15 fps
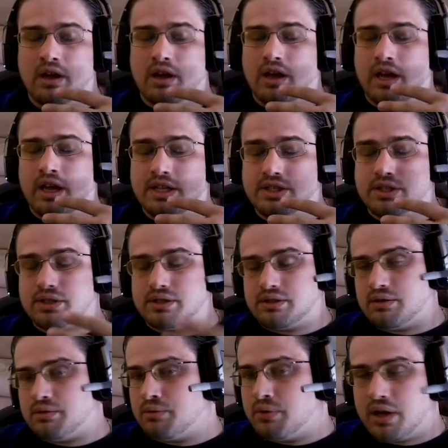
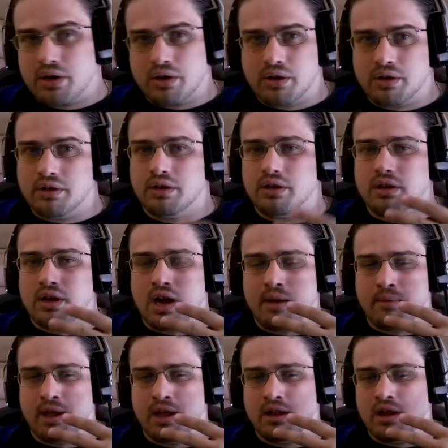It's really good. I
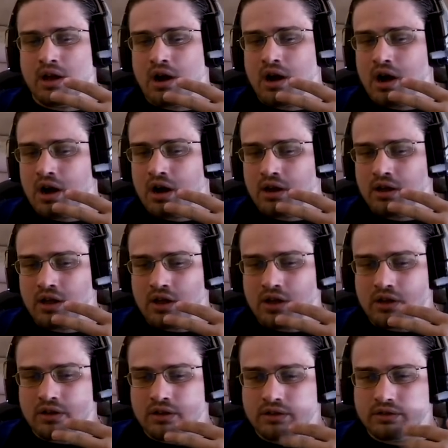mean,
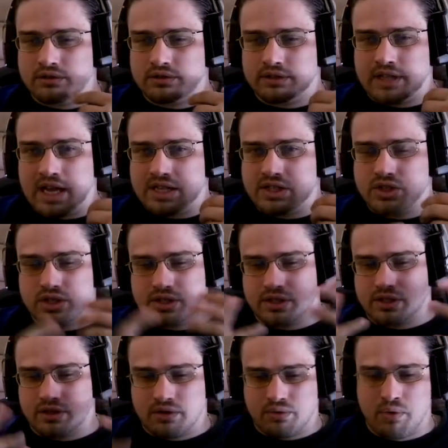that's
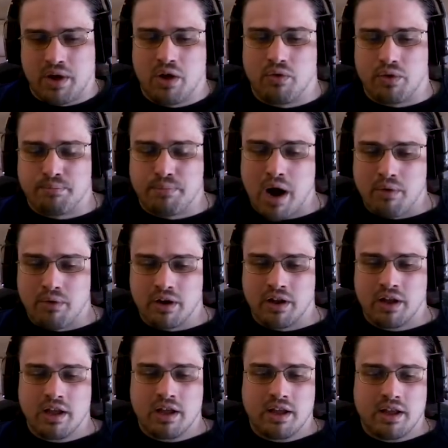just way
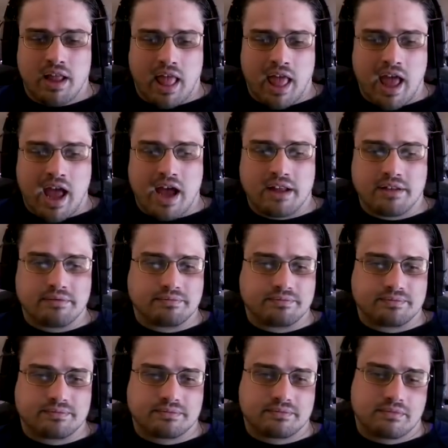overpowered. And
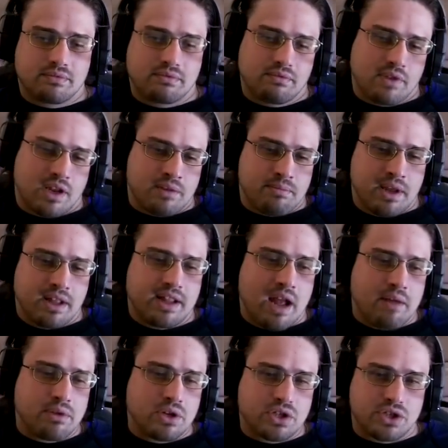in the
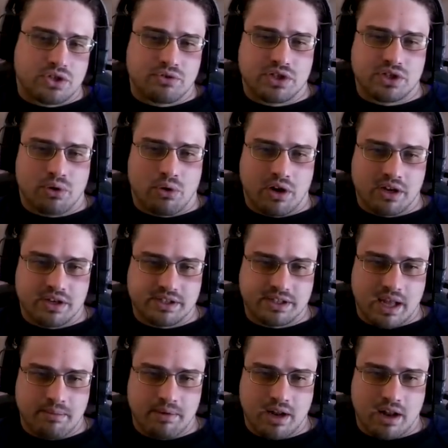meantime, you're just restoring
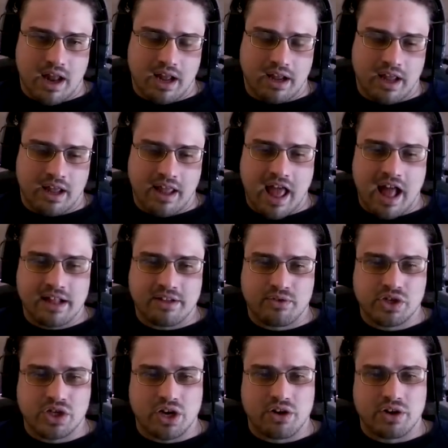stamina and health
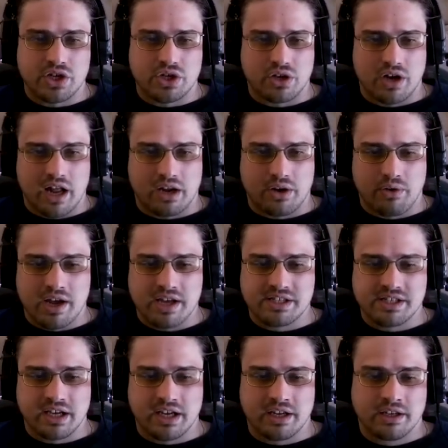regeneration like
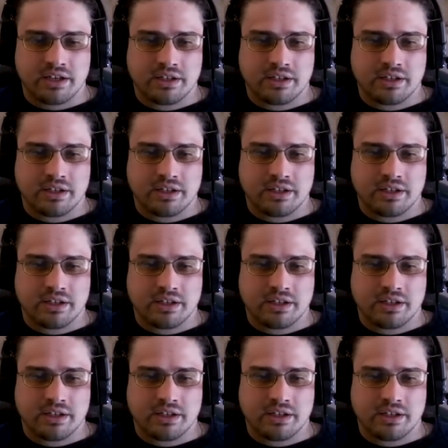crazy.